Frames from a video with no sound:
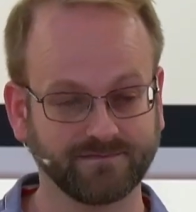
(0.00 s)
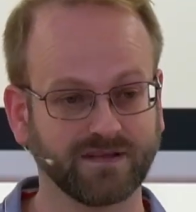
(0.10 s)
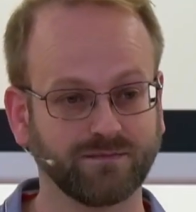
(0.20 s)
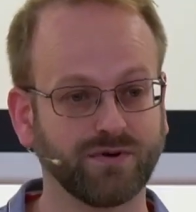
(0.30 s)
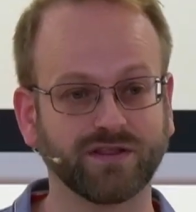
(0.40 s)

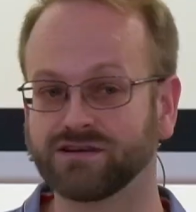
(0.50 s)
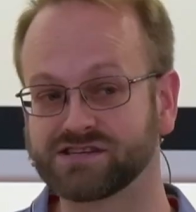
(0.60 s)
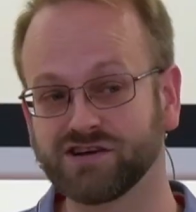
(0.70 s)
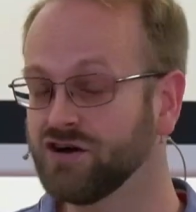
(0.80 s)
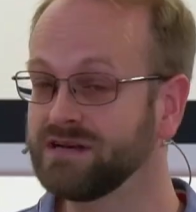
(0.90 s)
But there are
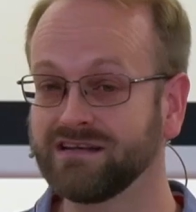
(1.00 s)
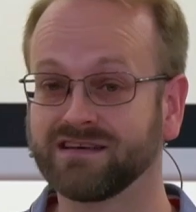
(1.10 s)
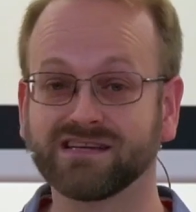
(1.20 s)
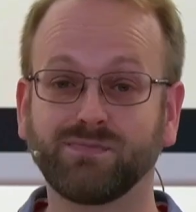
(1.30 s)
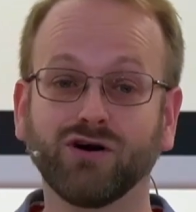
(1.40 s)
so many
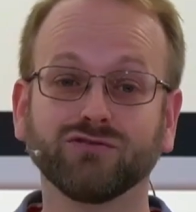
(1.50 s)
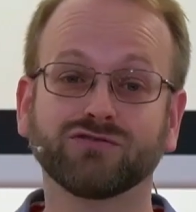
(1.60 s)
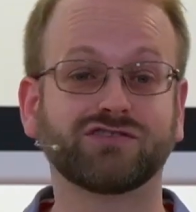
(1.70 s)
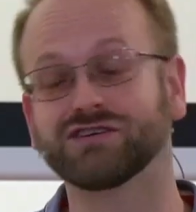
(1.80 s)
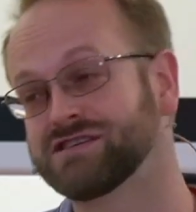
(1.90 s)
things Paul
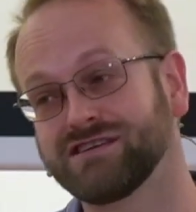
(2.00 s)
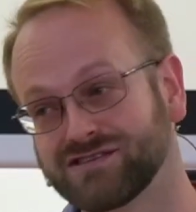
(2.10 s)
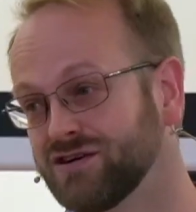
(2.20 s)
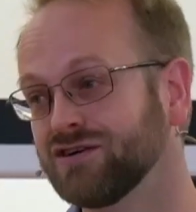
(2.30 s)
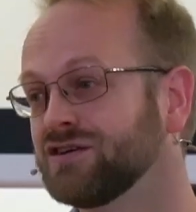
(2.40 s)
doesn't
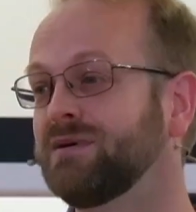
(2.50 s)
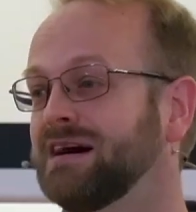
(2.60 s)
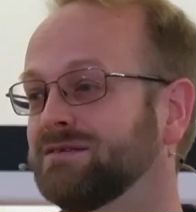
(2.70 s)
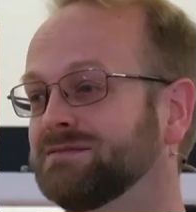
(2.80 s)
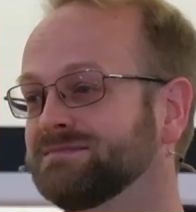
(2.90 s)
talk
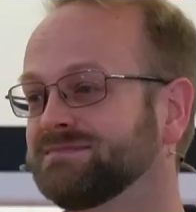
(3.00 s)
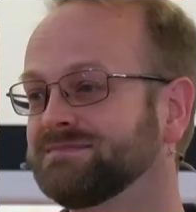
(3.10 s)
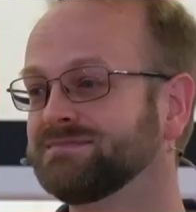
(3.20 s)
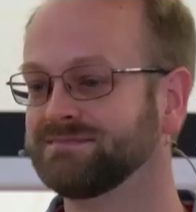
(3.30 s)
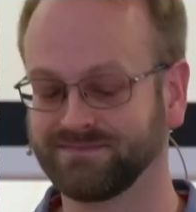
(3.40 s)
about.
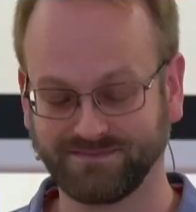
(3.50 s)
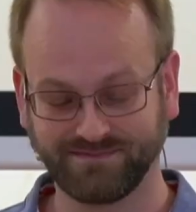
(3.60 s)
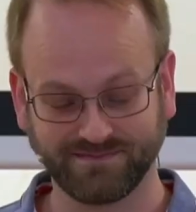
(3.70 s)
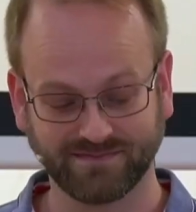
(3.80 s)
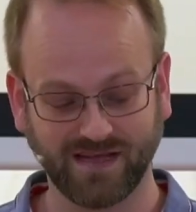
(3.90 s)

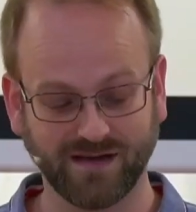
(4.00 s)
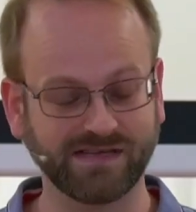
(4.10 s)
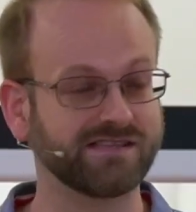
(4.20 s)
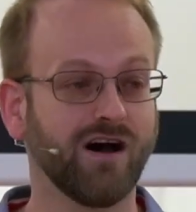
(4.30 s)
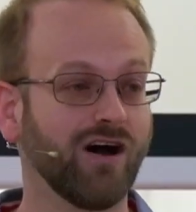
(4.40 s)

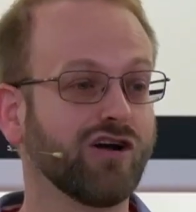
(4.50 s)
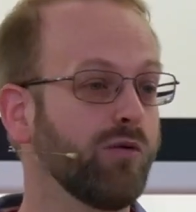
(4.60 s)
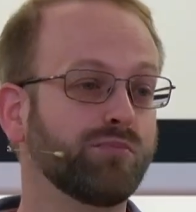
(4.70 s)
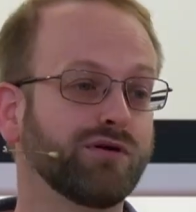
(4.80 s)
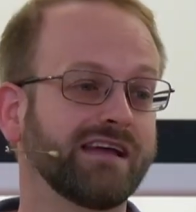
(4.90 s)
It's not a
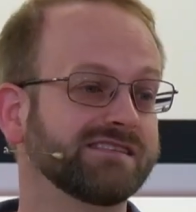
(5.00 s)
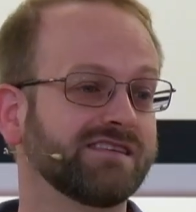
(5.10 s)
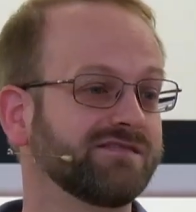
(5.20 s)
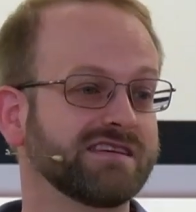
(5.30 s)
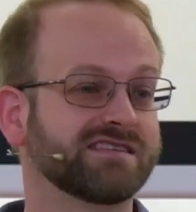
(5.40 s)

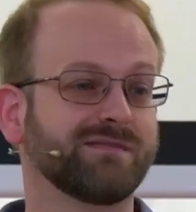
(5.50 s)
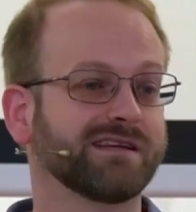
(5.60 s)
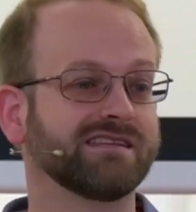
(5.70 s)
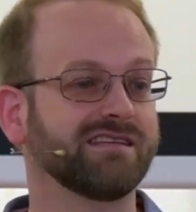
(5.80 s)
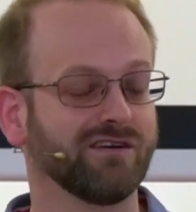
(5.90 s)
comprehensive
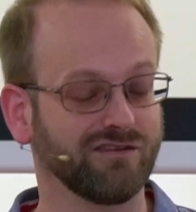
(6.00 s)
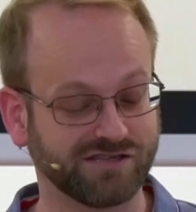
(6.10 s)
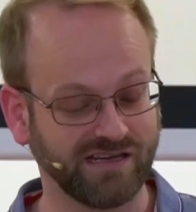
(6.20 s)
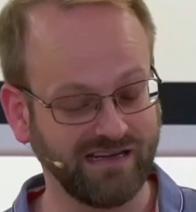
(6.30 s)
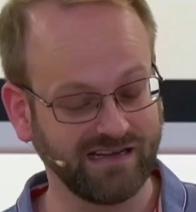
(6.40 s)
systematic
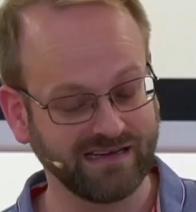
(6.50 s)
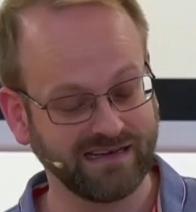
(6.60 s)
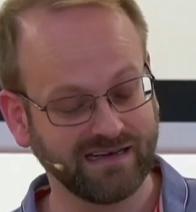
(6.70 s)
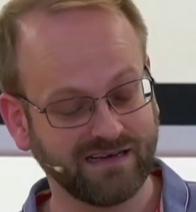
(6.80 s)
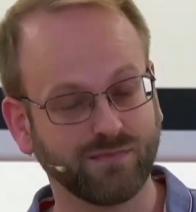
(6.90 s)
theology.
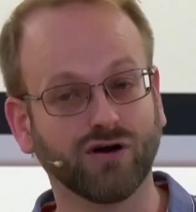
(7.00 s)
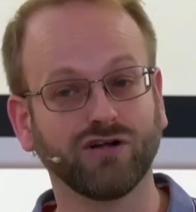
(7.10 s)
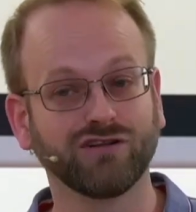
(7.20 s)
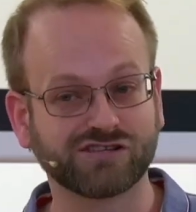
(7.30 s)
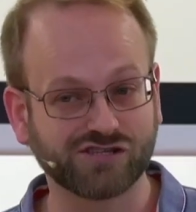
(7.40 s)

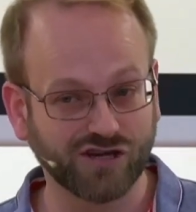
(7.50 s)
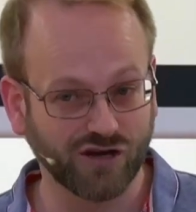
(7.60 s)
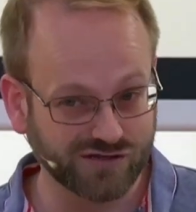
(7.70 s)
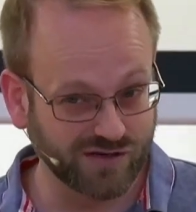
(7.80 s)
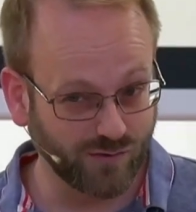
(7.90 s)
Paul has
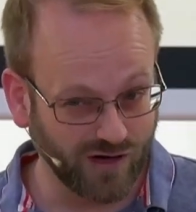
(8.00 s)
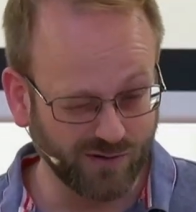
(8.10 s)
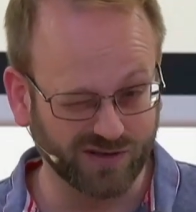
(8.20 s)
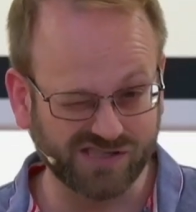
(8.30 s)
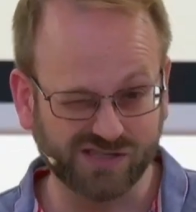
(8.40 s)
chosen what he
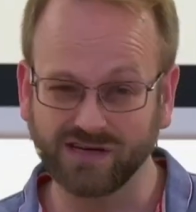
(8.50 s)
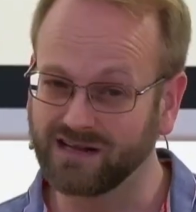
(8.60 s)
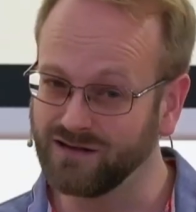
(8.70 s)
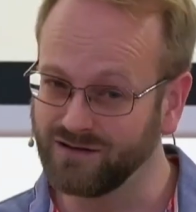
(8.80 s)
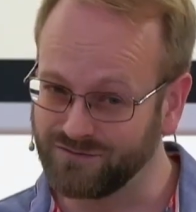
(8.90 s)
wants to
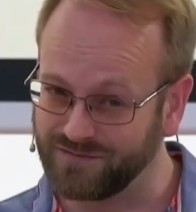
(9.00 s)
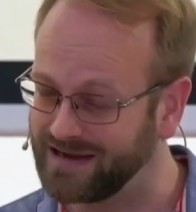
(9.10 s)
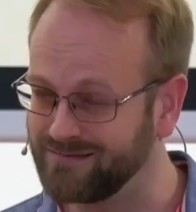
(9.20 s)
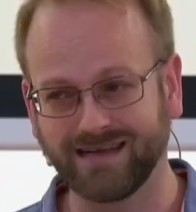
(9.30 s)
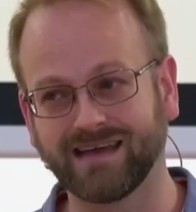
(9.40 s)
include
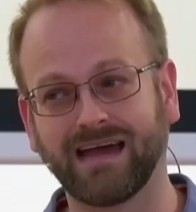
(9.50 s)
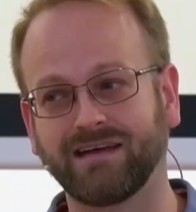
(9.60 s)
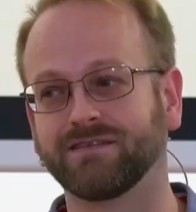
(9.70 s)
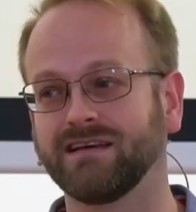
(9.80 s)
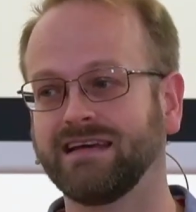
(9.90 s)
very
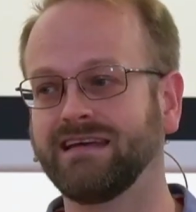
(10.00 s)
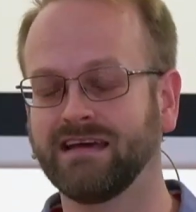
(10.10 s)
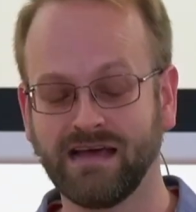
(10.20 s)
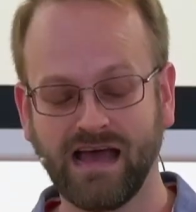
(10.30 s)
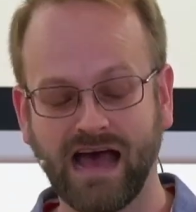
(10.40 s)
carefully.
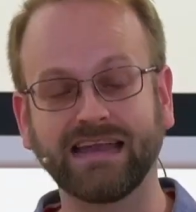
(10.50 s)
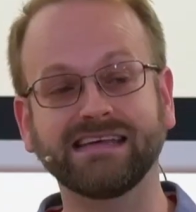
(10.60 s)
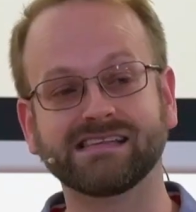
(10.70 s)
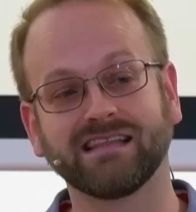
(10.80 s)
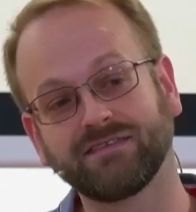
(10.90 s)
And
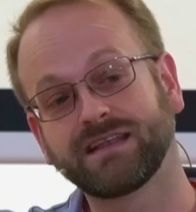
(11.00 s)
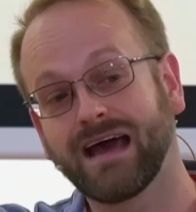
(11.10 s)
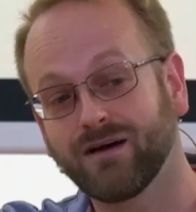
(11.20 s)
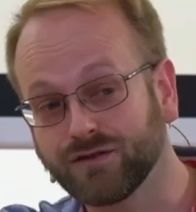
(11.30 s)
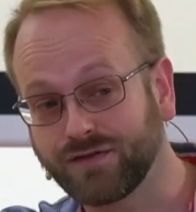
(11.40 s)
he's left
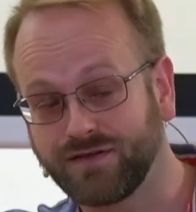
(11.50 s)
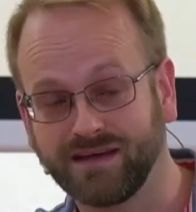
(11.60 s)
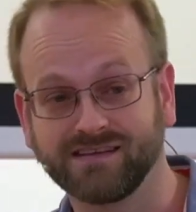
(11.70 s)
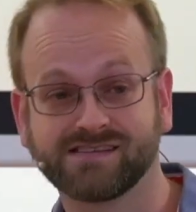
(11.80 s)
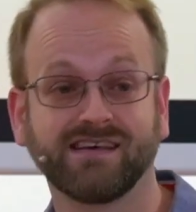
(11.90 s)
out other
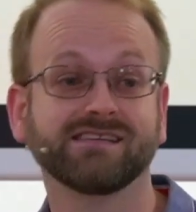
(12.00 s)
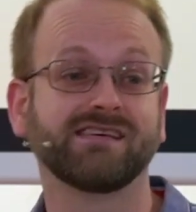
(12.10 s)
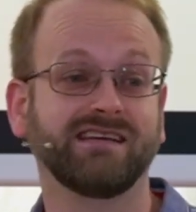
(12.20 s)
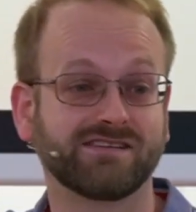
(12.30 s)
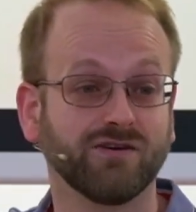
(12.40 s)
things, things that
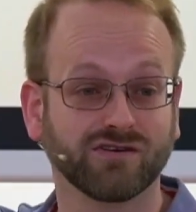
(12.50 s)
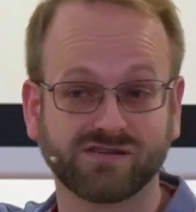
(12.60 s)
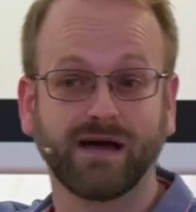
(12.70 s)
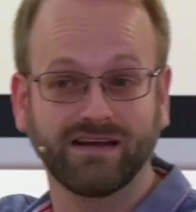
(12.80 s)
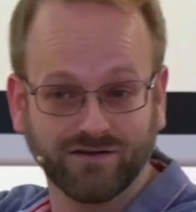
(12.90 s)
he talks
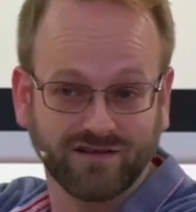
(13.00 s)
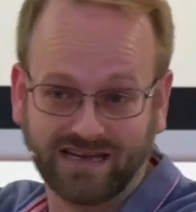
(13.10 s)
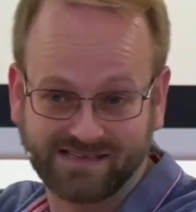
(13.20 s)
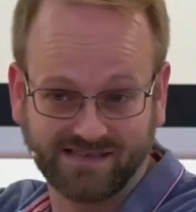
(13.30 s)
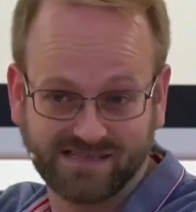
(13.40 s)
about in other
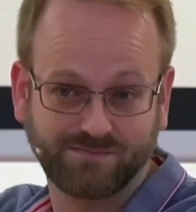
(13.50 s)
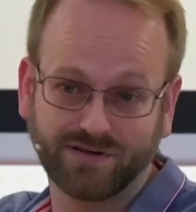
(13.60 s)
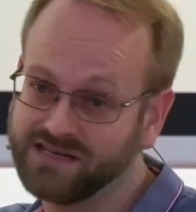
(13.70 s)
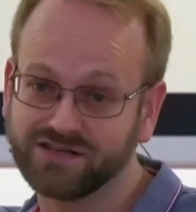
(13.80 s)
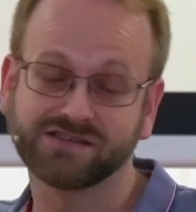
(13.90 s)
letters, but
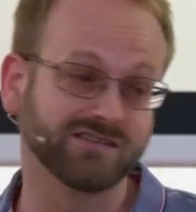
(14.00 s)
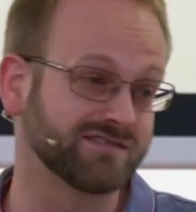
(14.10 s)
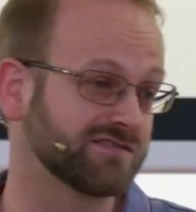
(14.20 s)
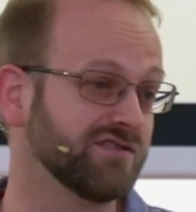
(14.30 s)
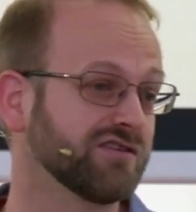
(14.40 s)
he
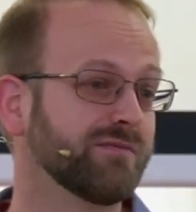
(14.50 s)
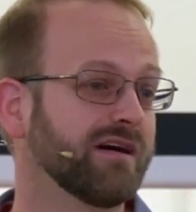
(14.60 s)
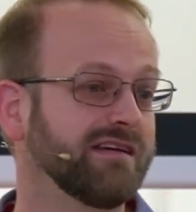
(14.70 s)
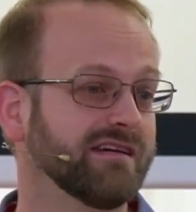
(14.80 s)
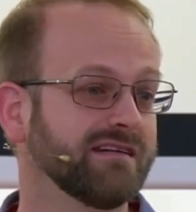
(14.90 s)
doesn't talk about here.